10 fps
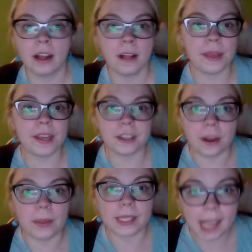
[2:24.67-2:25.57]
They know
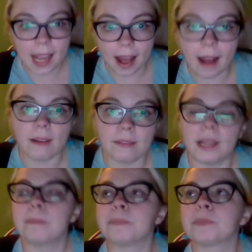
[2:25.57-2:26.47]
what they have,
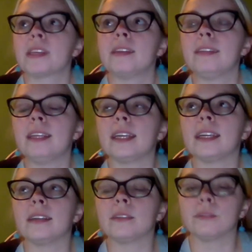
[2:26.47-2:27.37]

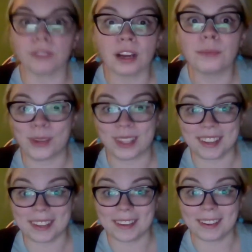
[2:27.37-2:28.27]
they run with
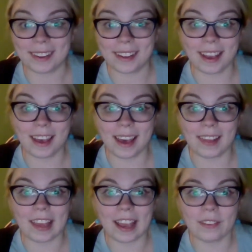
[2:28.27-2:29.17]
it,
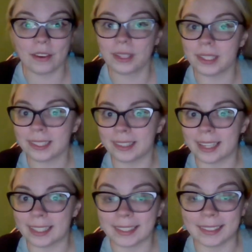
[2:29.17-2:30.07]
and they have all this
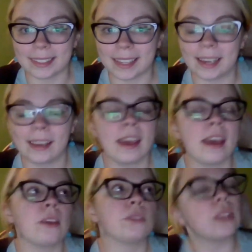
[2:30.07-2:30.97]
licensing.
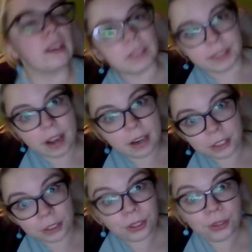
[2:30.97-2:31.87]
So they have a
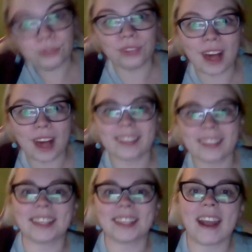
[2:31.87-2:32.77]
Doctor Who
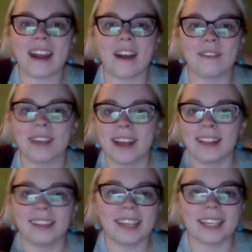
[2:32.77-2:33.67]
Fluxx, they have
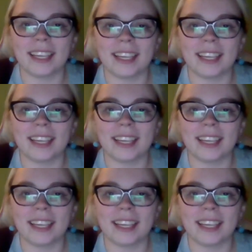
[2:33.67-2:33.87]
like